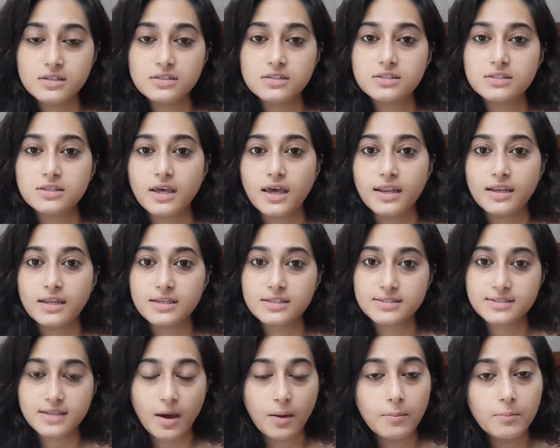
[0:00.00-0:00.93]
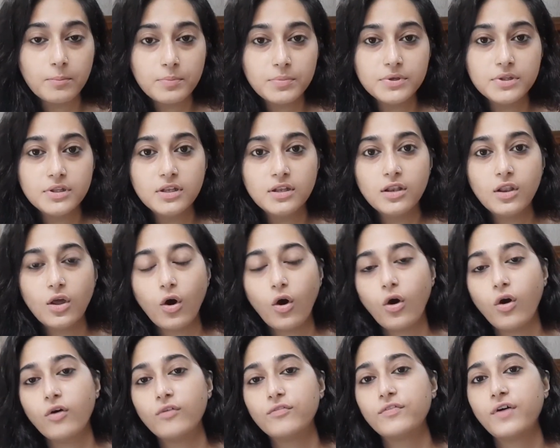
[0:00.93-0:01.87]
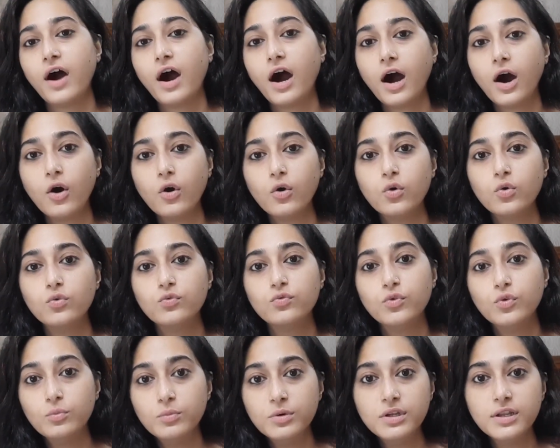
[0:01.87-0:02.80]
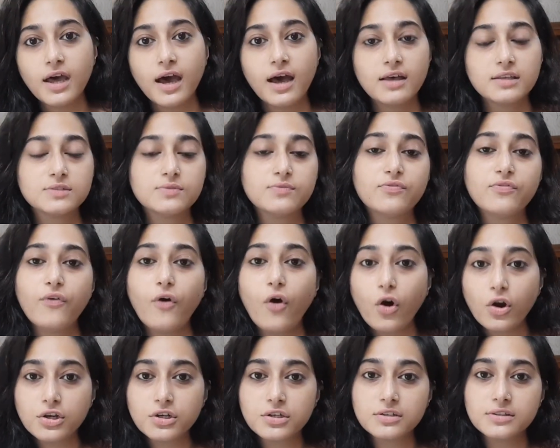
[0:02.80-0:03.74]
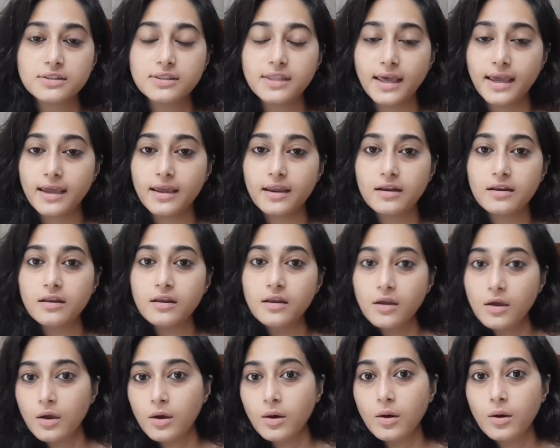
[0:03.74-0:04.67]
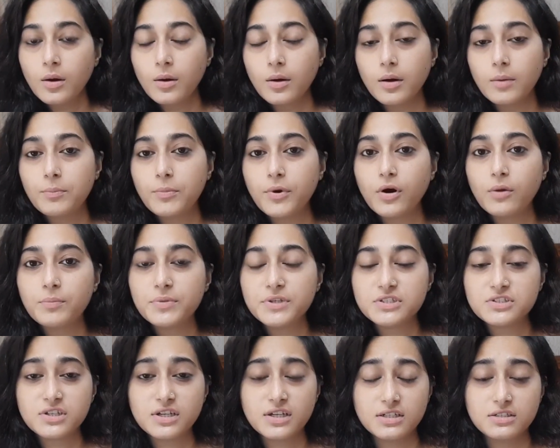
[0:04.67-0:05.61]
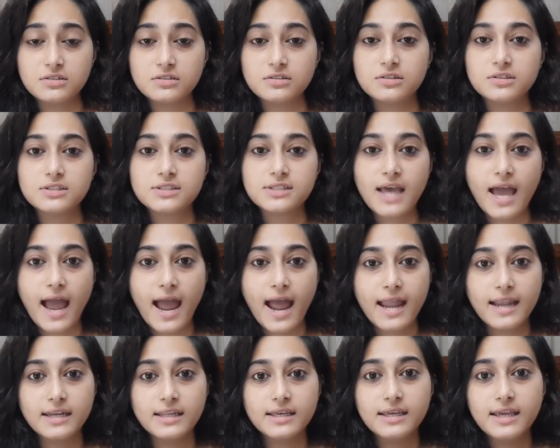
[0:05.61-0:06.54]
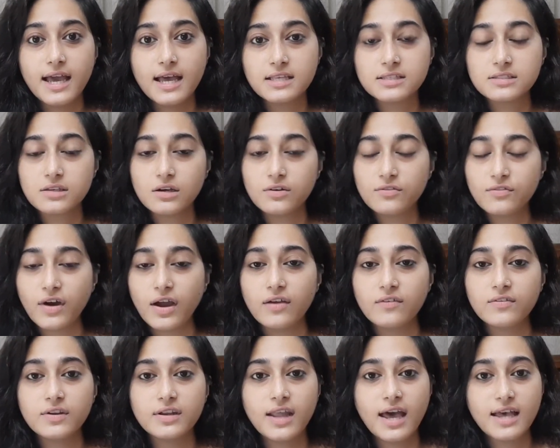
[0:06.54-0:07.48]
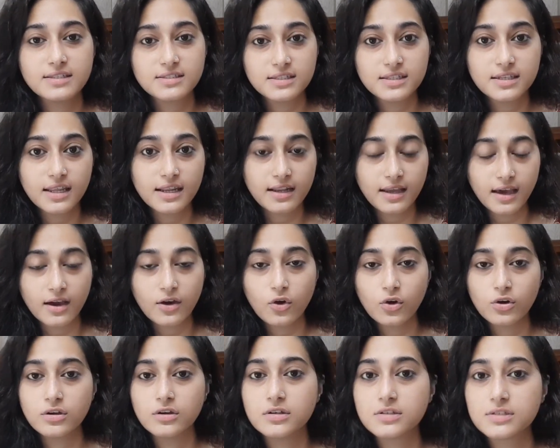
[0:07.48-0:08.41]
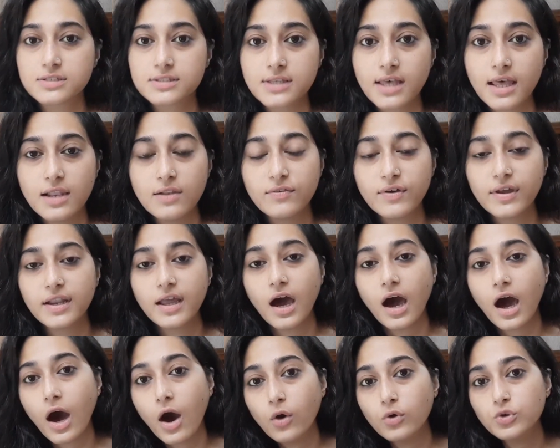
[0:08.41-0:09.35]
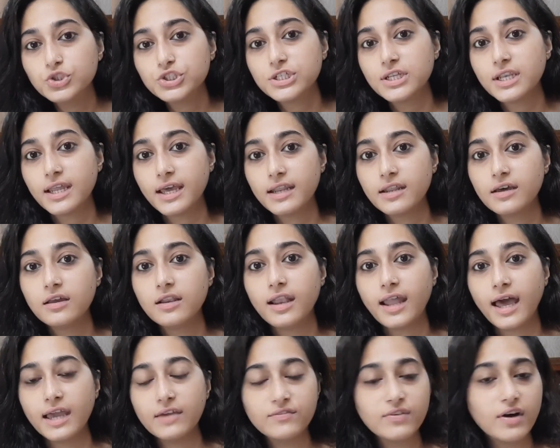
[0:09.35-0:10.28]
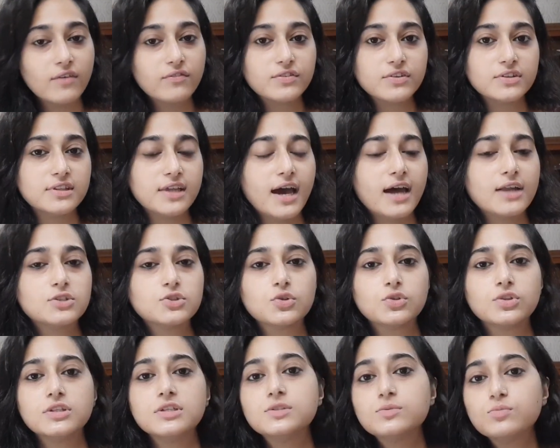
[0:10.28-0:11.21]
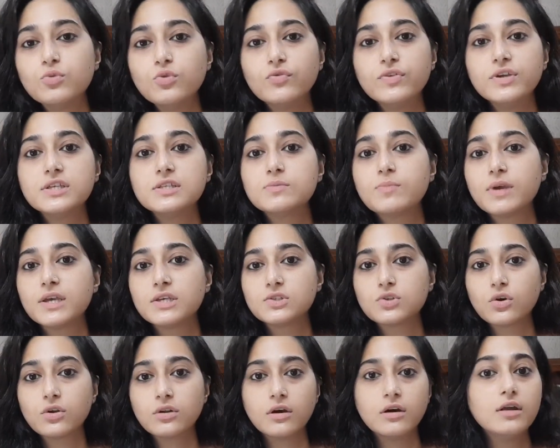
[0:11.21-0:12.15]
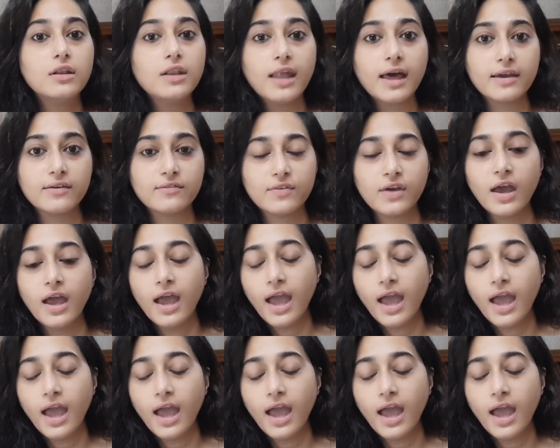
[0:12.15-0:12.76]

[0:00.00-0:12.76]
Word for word: is an example of how women has fought their uh, perpetrators and he has survived an acid attack on herself and how she led her life after that. So this movie is based on her life